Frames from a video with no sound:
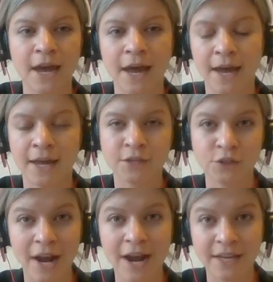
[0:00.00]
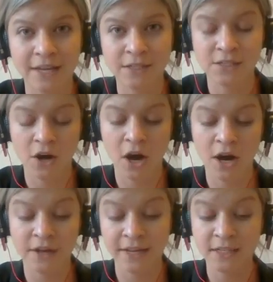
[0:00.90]
dry yeast
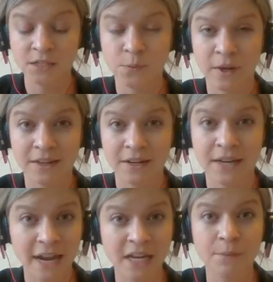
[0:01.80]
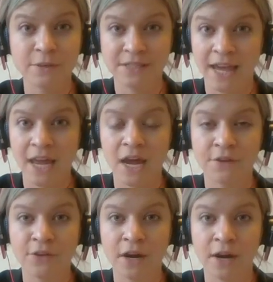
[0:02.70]
are yeast with 90%
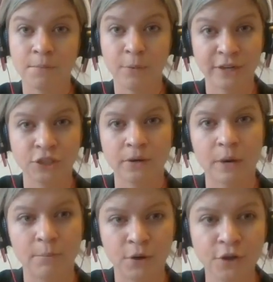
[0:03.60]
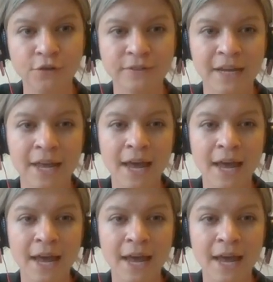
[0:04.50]
of their moisture removed,